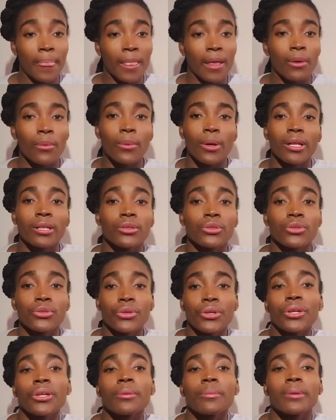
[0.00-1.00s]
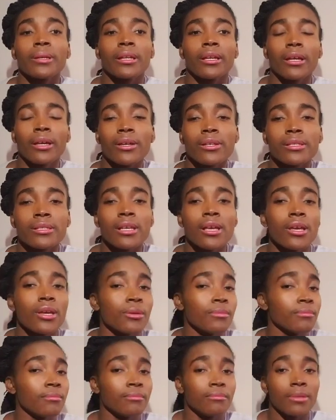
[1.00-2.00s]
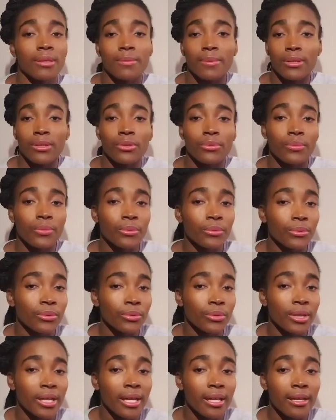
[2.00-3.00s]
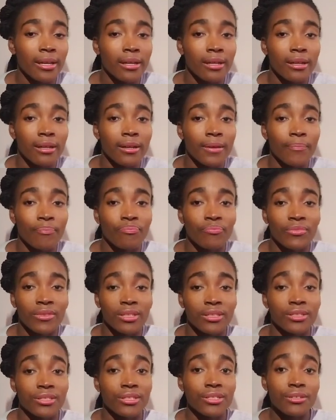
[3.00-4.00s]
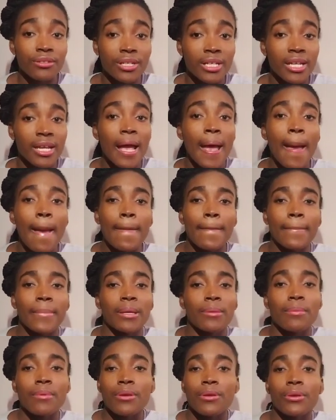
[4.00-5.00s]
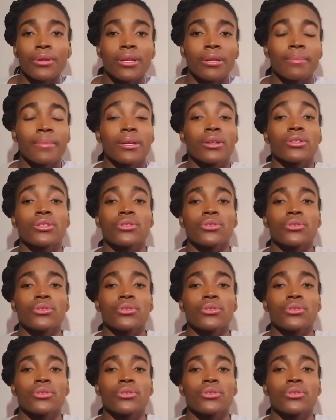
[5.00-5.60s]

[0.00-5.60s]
Well, you're here because maybe you're you're getting a, a degree. Maybe you're here because